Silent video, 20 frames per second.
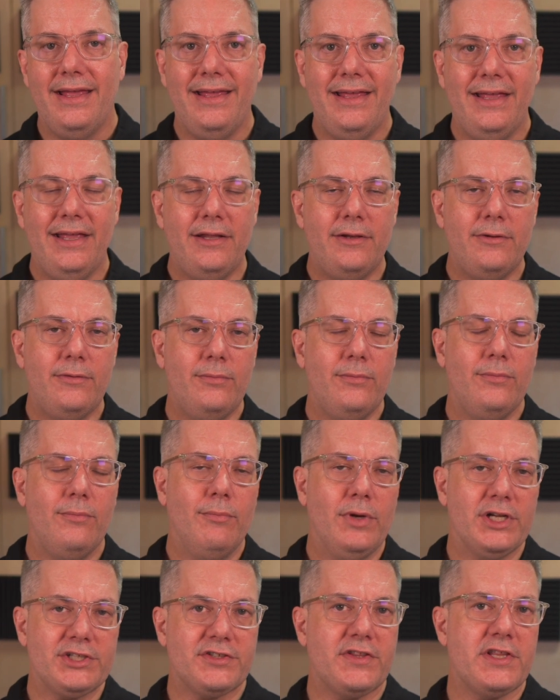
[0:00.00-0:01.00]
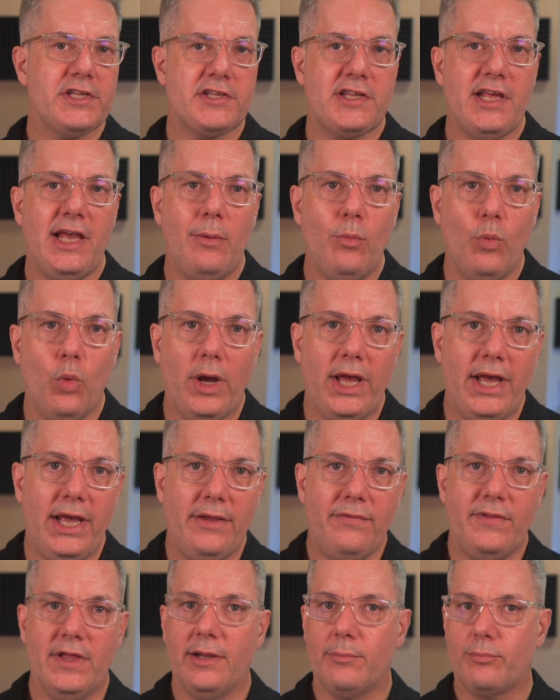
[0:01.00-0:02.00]
In much the same
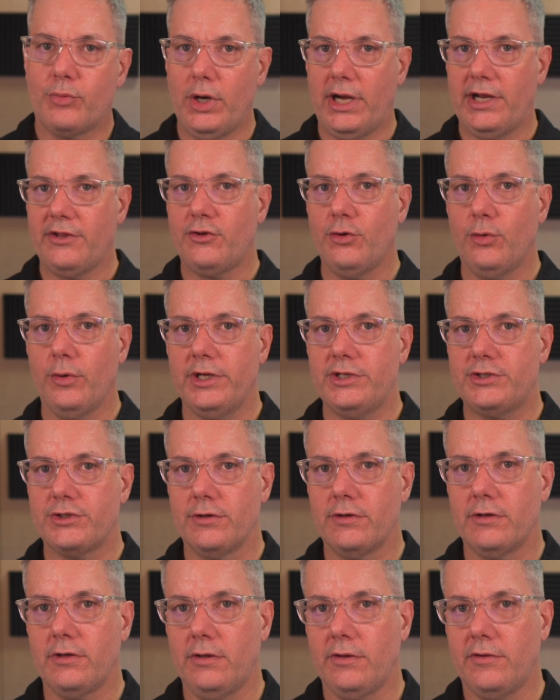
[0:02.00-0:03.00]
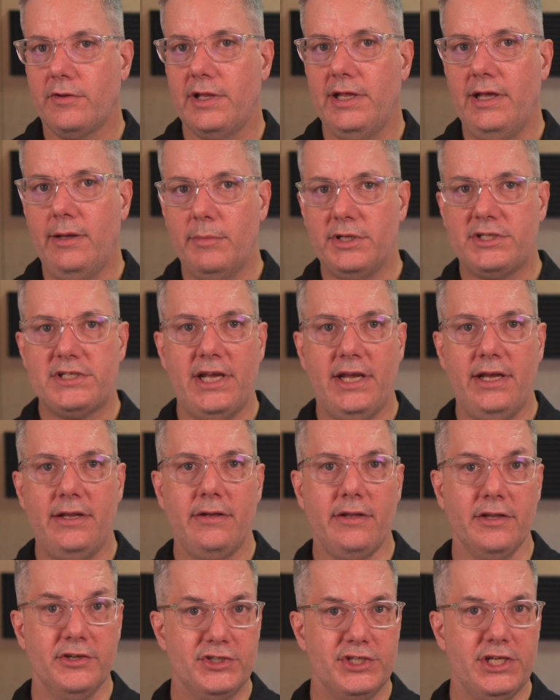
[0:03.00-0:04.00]
way that predatory journals
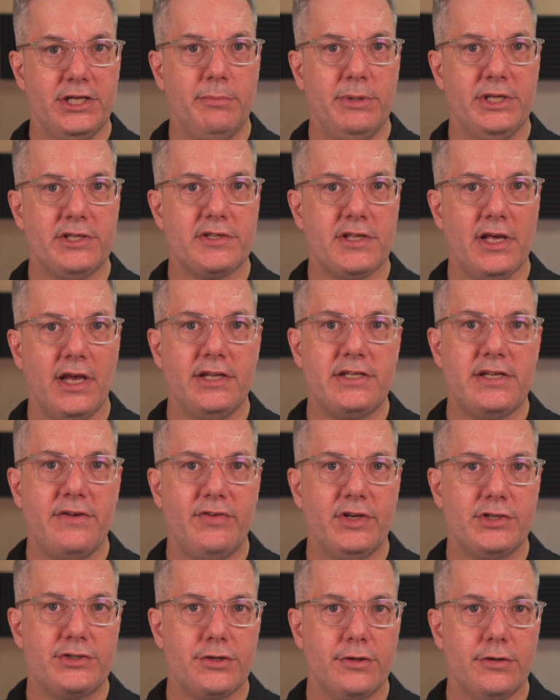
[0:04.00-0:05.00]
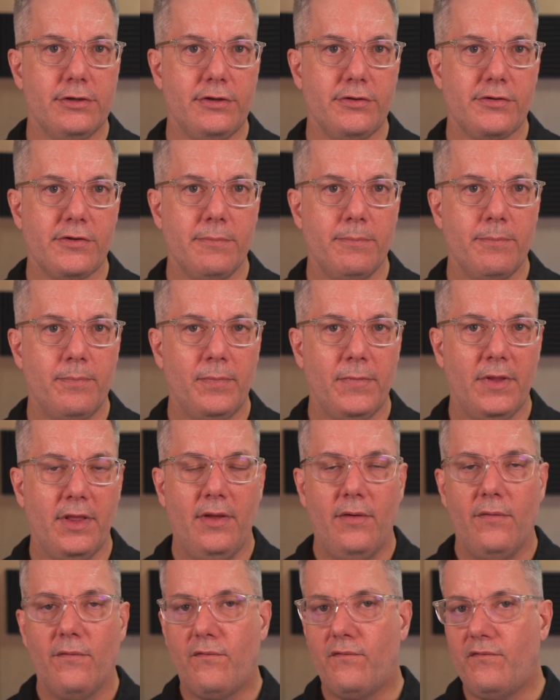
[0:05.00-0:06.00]
imitate legitimate scientific journals,
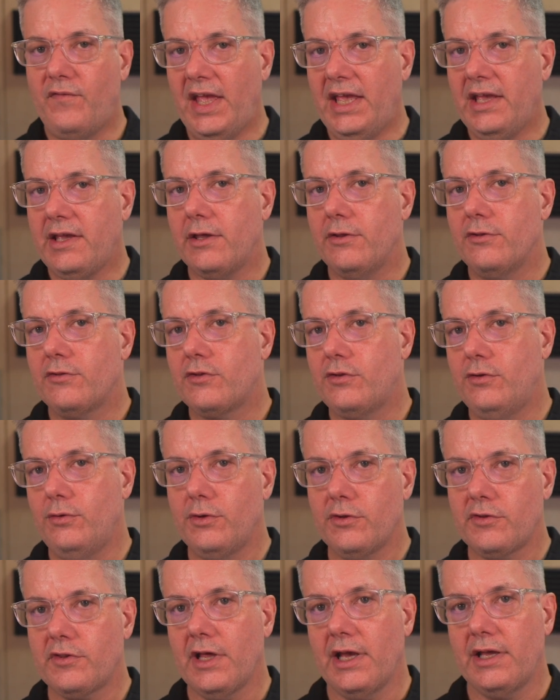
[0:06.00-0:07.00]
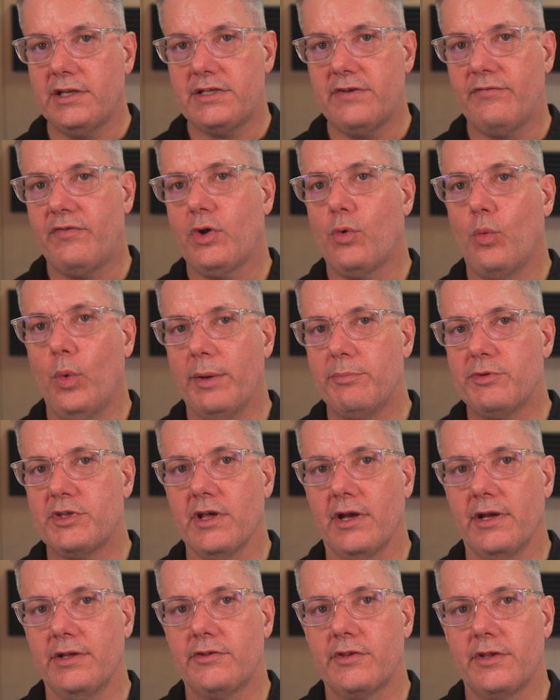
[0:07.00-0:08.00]
fake pseudoscientific
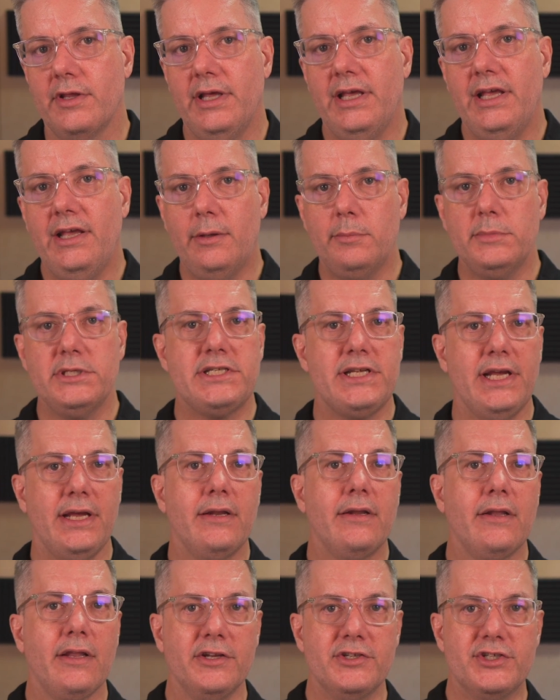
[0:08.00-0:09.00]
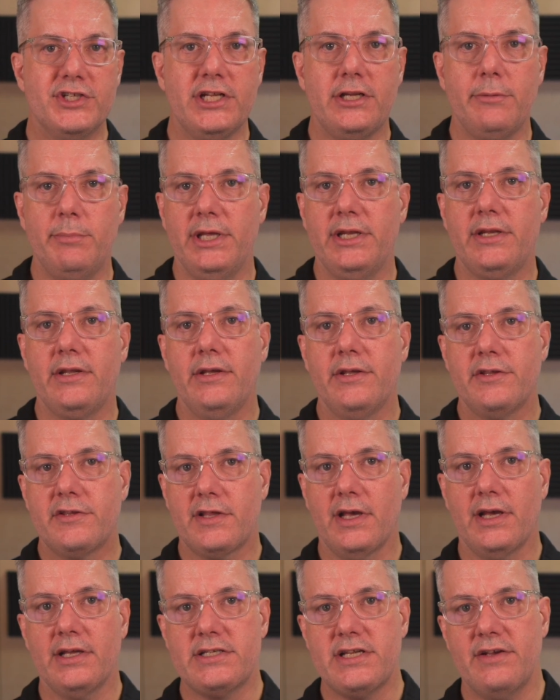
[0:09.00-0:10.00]
websites imitate legitimate
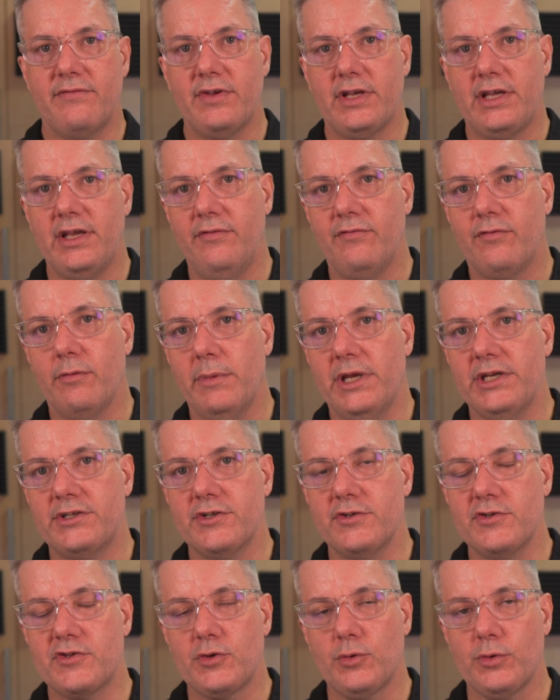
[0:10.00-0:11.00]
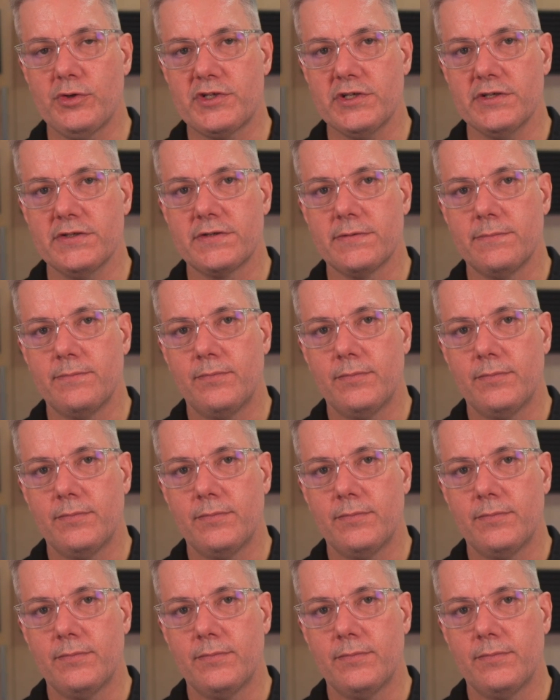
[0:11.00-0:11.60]
scientific information sources.